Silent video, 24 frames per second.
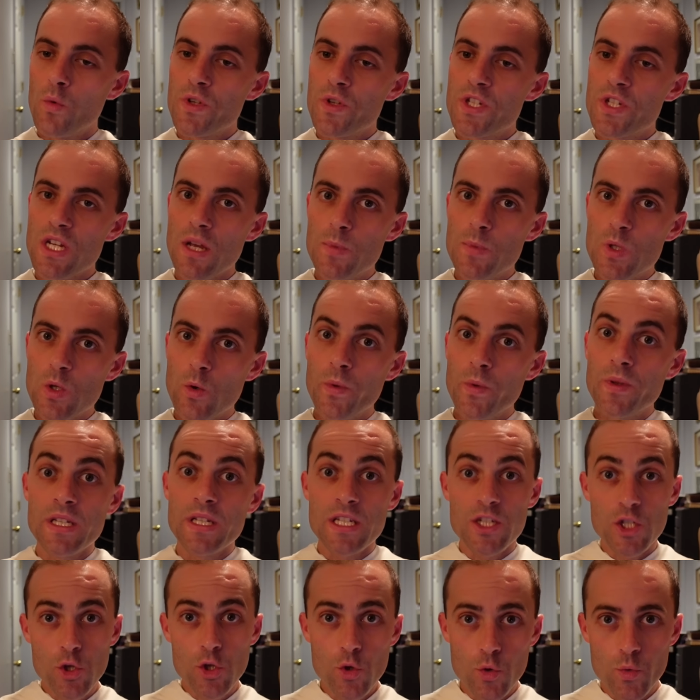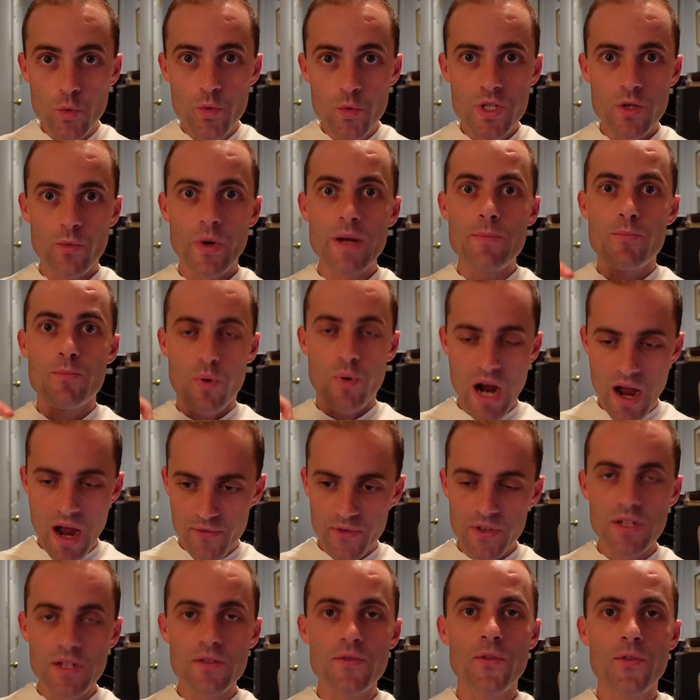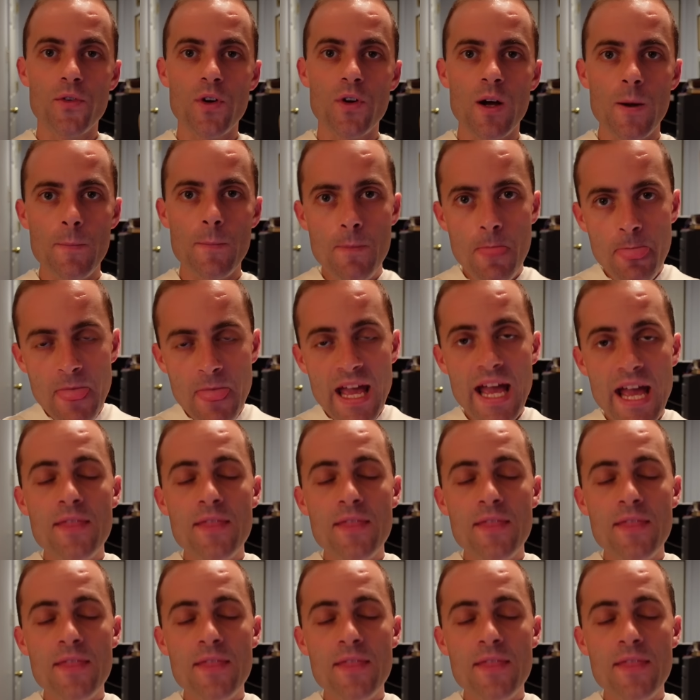was subsequently used, right, profited from,